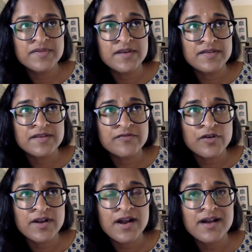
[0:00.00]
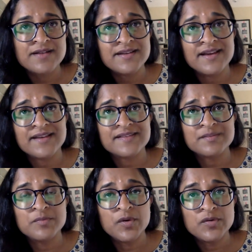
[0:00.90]
To, to, for context,
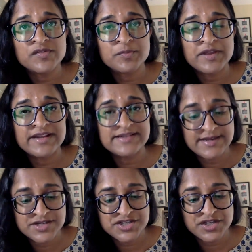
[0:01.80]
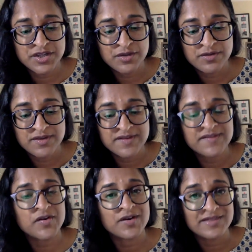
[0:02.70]
most plantation
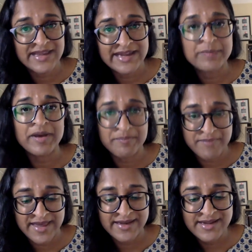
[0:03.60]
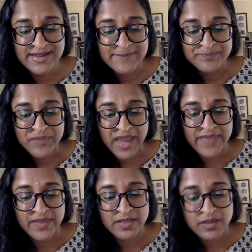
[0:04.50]
unions are led by men,
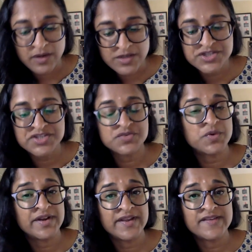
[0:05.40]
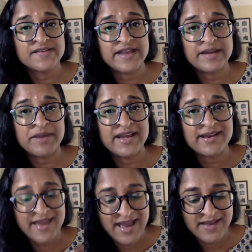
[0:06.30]
and the largest one is led by a
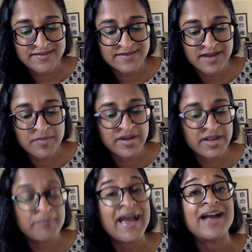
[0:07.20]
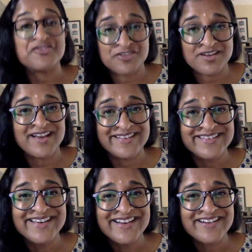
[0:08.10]
caste-dominant patriline,
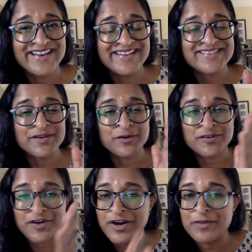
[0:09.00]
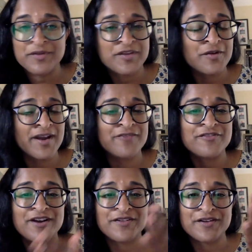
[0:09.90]
right? So starting with the
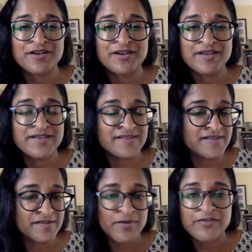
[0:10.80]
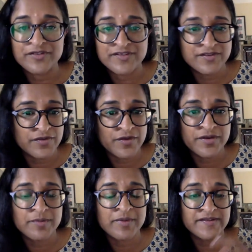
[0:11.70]
grandfather, and this is reference to
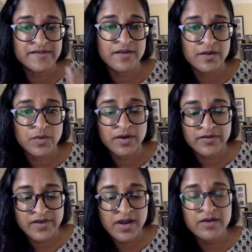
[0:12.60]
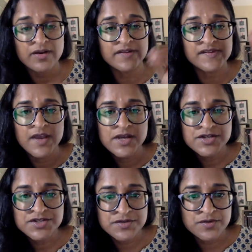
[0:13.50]
Thondaman's Ceylon Workers' Congress,
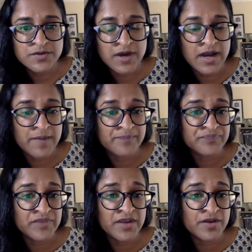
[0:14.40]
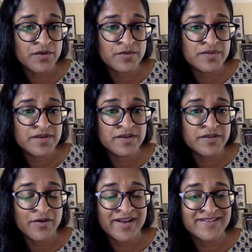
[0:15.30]
to um, you know the
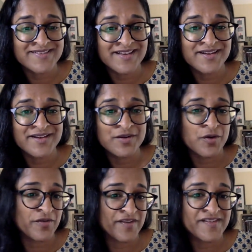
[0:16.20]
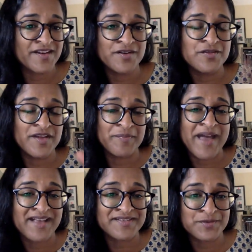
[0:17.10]
the grandson, or the son who then
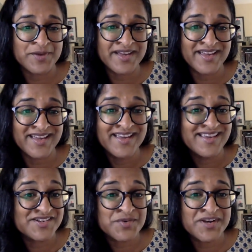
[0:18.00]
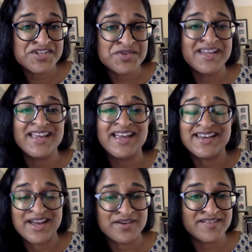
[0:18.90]
passed away in twenty twenty,
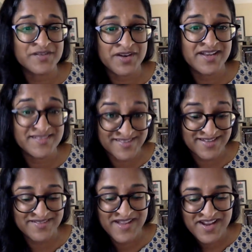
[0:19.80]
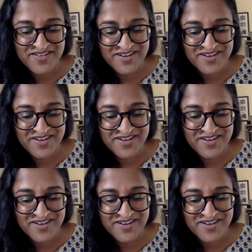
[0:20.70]
and now his his son,